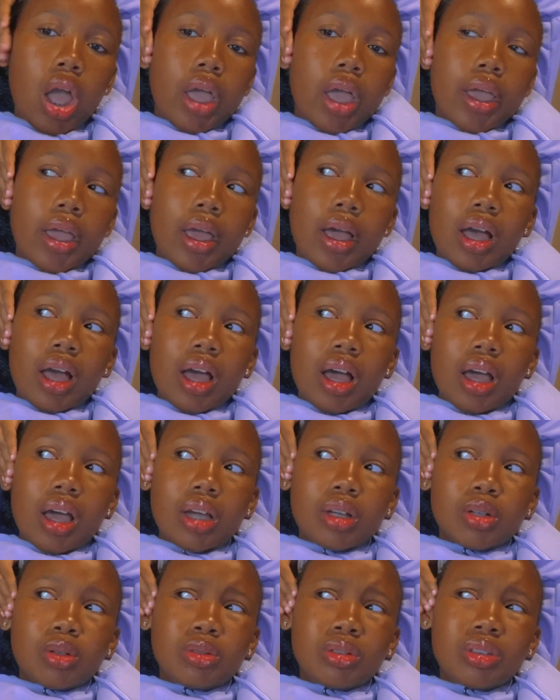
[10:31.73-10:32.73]
yeah, I
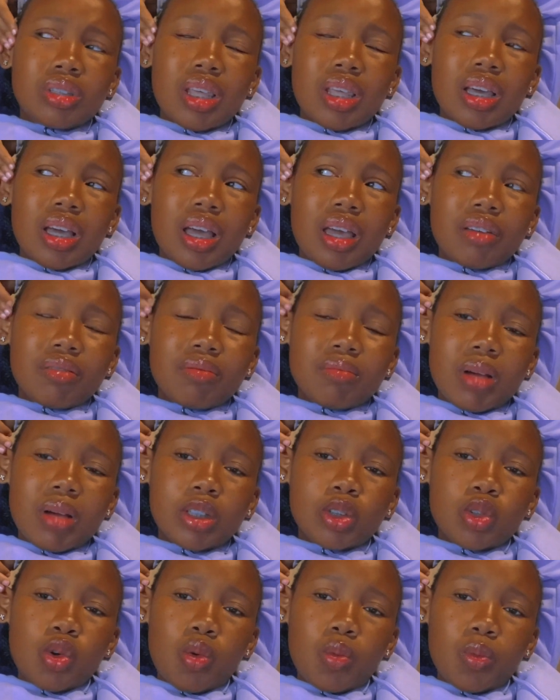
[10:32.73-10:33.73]
don't think I have much
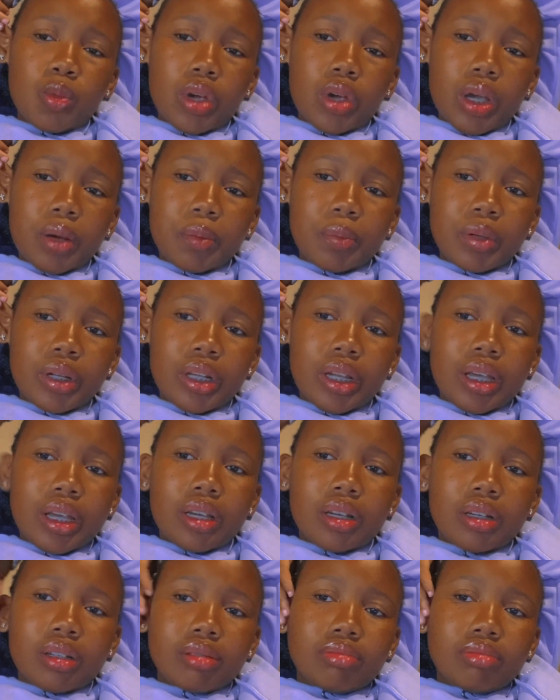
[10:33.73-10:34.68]
homework, but like,